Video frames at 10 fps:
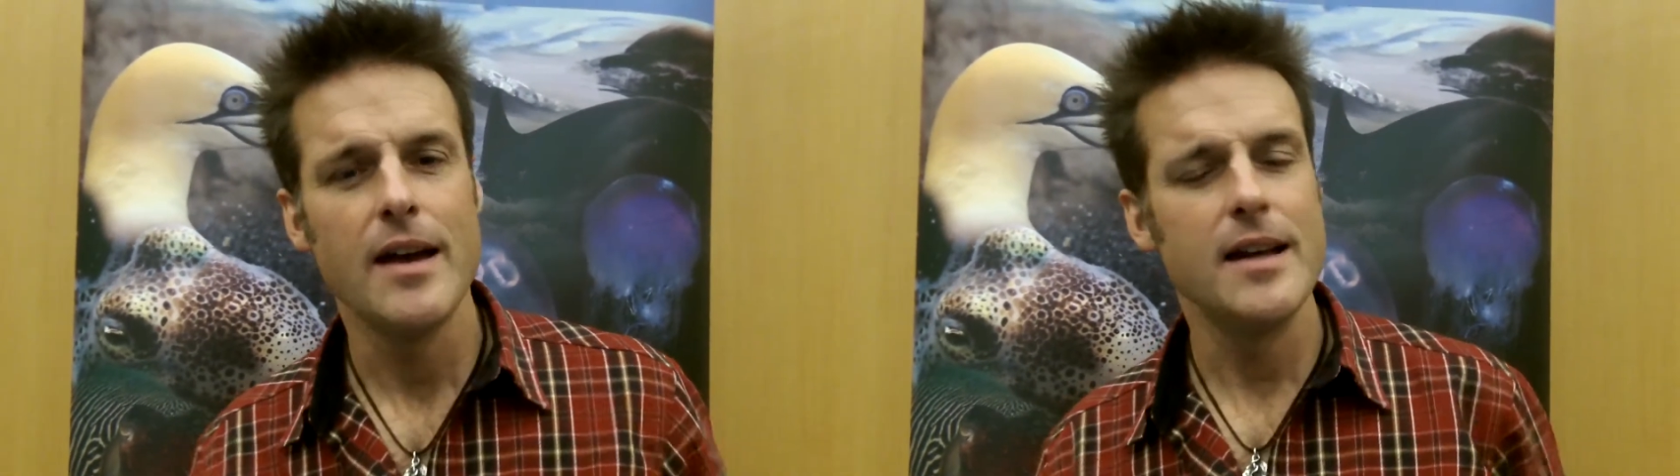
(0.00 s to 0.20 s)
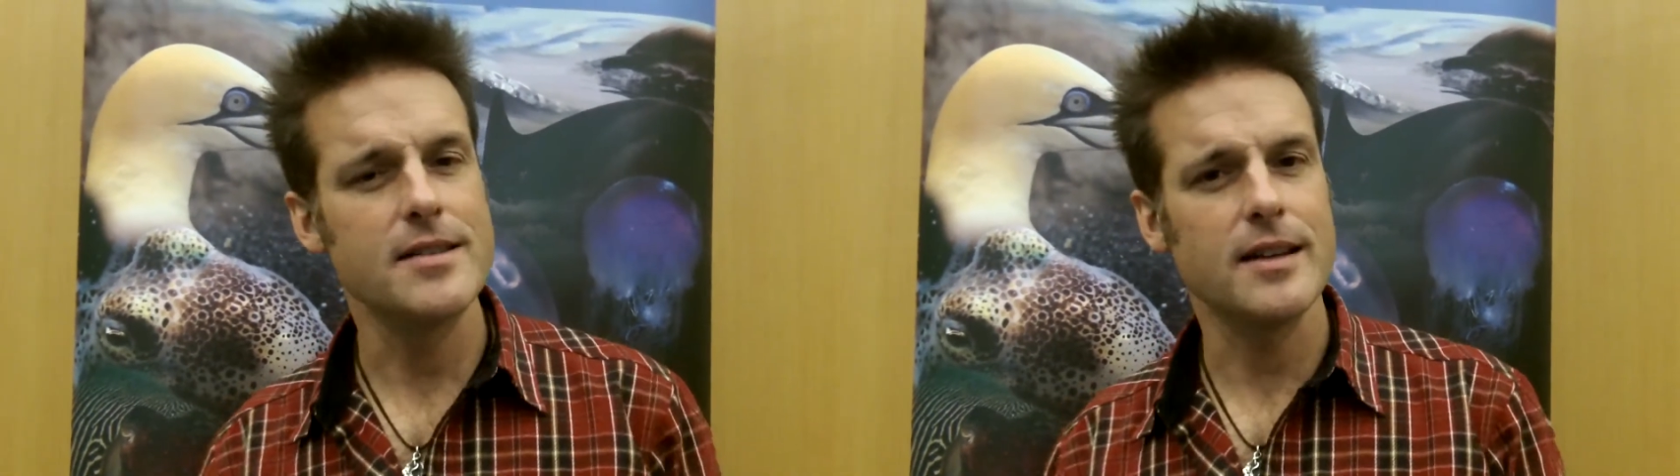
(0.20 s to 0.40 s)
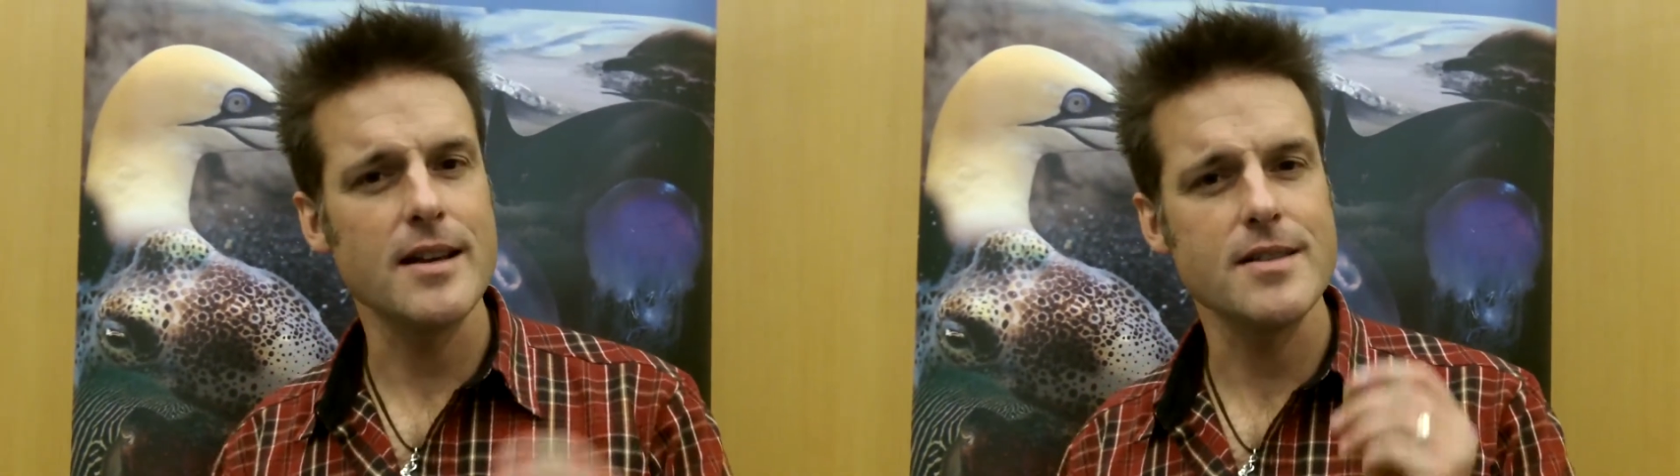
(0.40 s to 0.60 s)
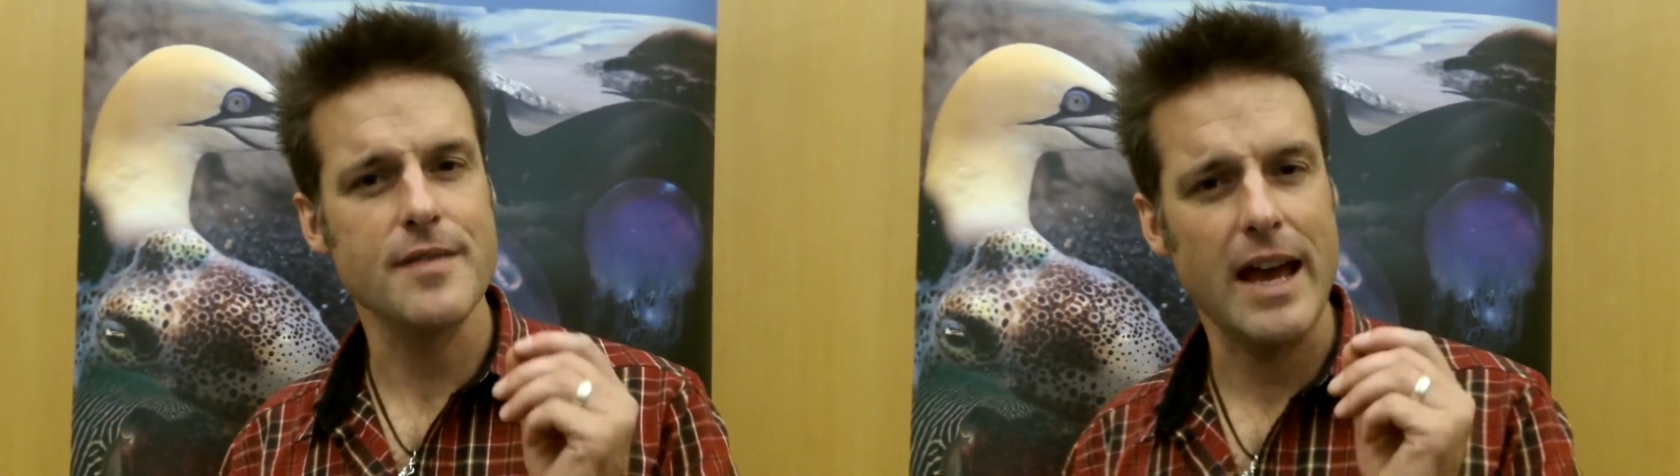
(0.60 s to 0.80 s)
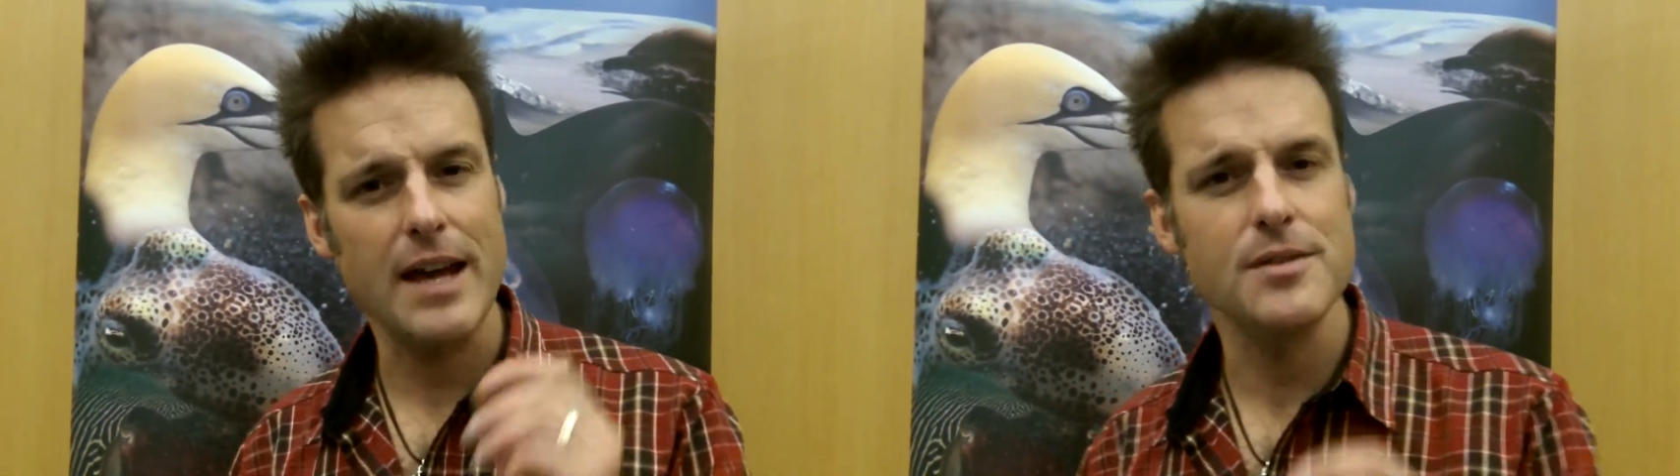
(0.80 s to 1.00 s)
It's a case of
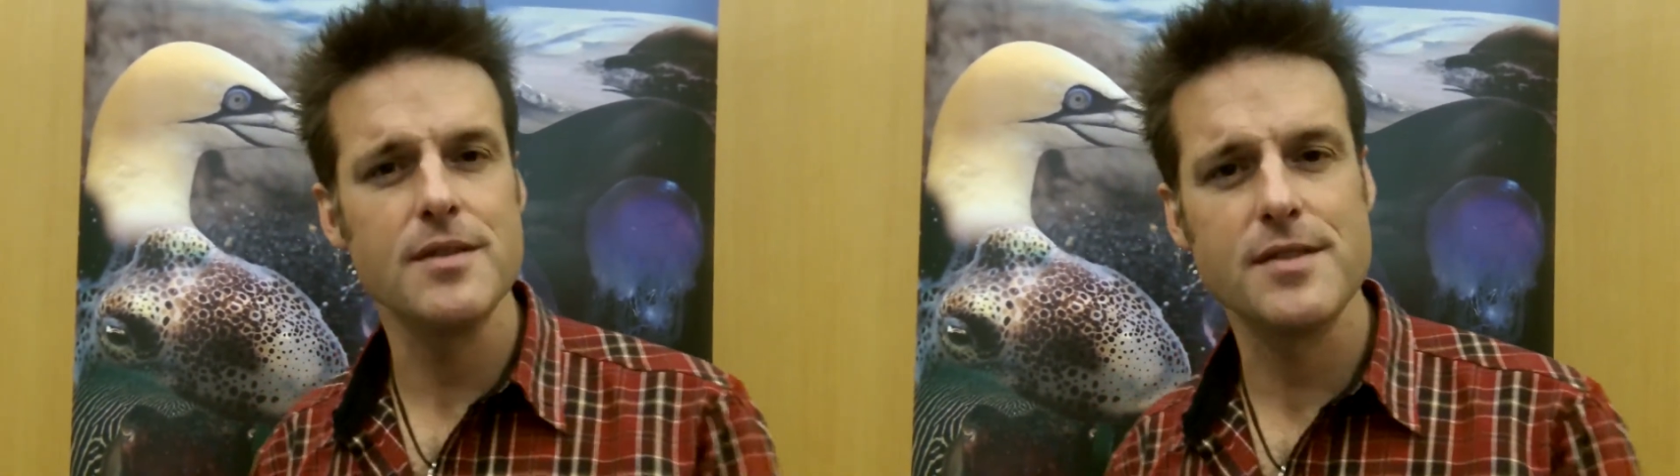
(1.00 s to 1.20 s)
out of